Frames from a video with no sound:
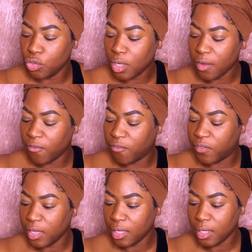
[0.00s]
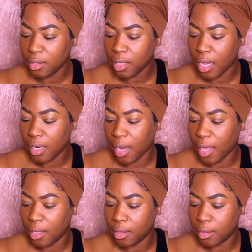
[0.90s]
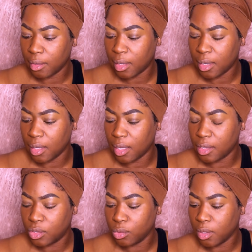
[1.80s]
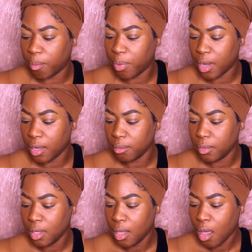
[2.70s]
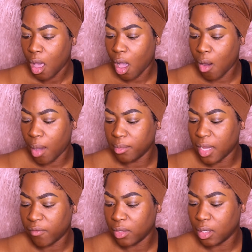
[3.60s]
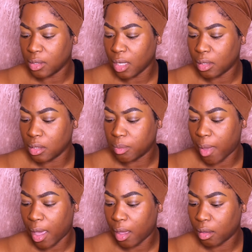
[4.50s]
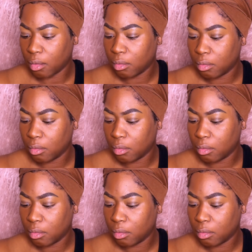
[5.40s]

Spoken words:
You can feel it kind of like getting into the pump. Oh, I'm definitely going to take this back.